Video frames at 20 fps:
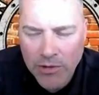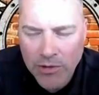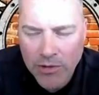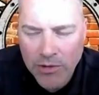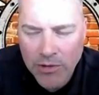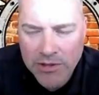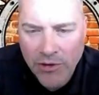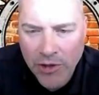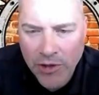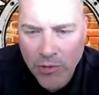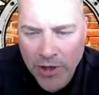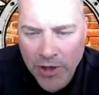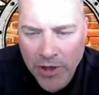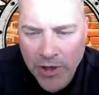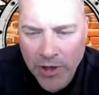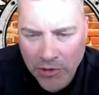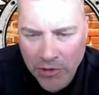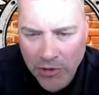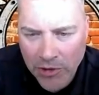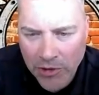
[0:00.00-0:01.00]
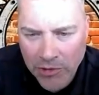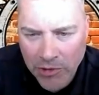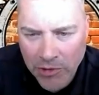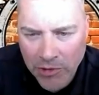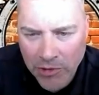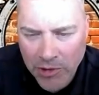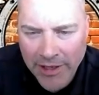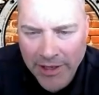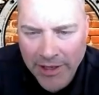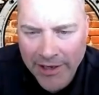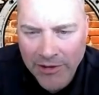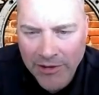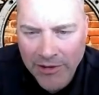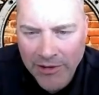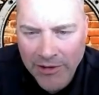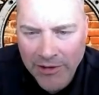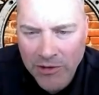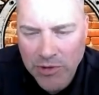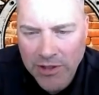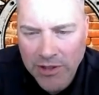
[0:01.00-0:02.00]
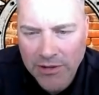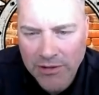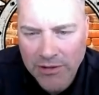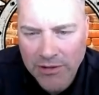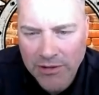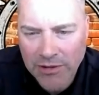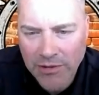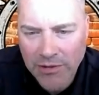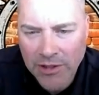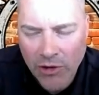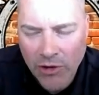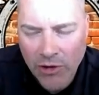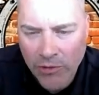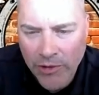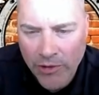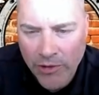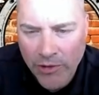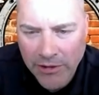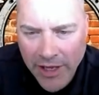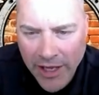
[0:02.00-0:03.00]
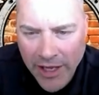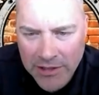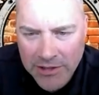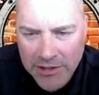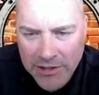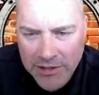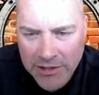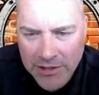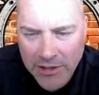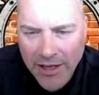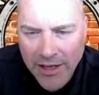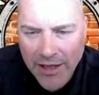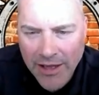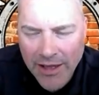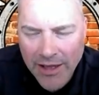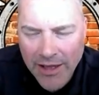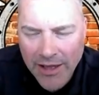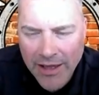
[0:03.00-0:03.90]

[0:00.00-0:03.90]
who was a 31-year-old who had been diagnosed with colorectal cancer.